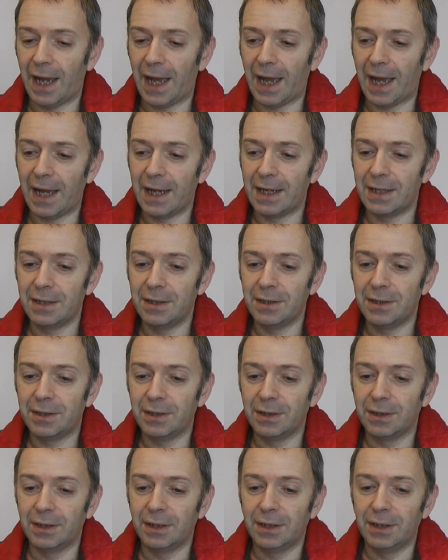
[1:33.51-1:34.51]
And
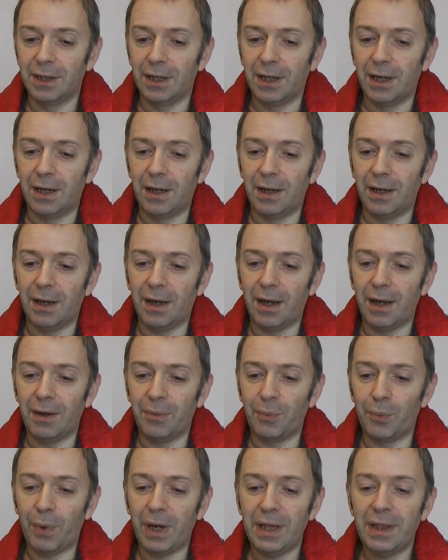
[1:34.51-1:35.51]

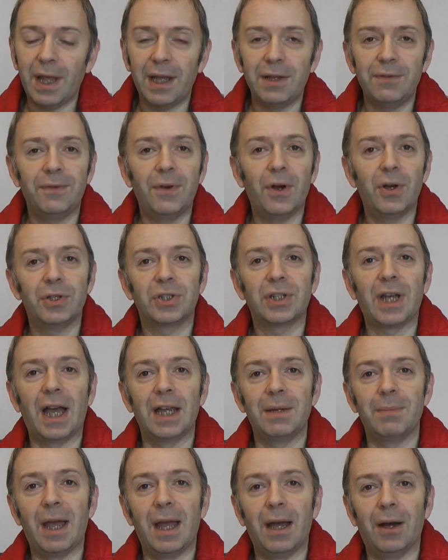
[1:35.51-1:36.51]
when they first
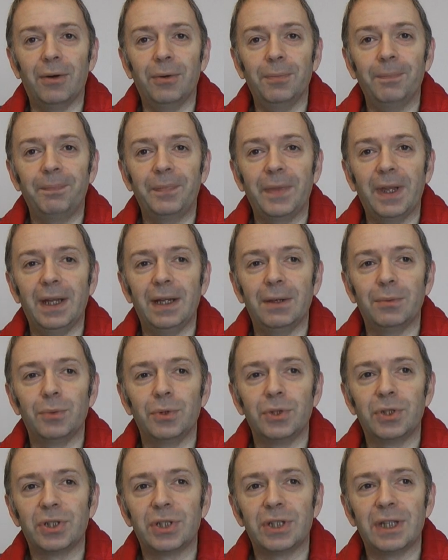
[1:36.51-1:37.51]
came out, it
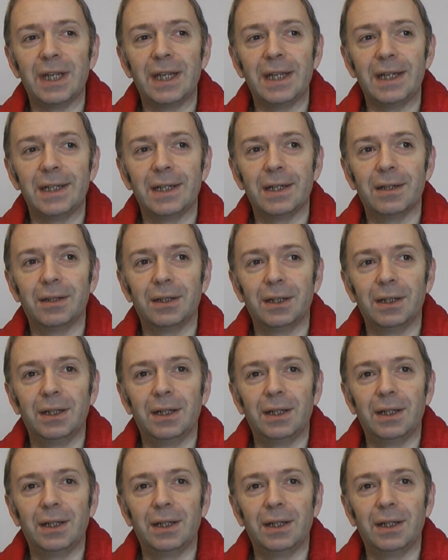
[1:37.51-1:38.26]
was seen